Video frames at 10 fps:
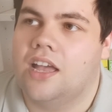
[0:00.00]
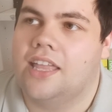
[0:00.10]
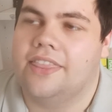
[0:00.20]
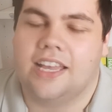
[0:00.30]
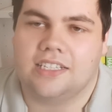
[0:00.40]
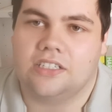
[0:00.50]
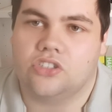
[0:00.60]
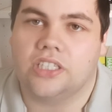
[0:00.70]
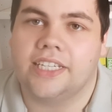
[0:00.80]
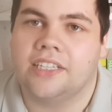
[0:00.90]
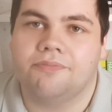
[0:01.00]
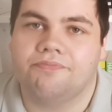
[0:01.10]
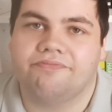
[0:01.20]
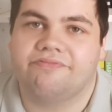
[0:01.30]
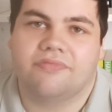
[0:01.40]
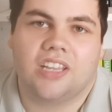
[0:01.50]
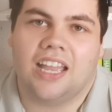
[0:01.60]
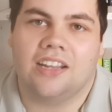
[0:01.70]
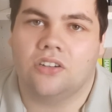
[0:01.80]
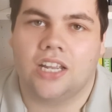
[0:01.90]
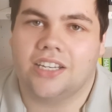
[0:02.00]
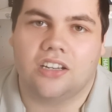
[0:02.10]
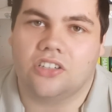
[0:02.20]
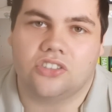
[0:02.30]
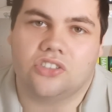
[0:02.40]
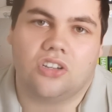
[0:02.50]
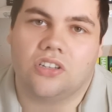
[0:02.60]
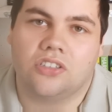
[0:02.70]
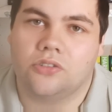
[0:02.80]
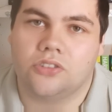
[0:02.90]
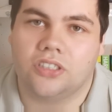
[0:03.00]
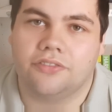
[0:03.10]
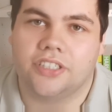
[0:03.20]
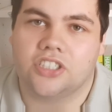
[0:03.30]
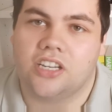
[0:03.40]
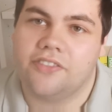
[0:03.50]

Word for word: And that's literally it. I don't, I, I just don't, I don't do non-fiction.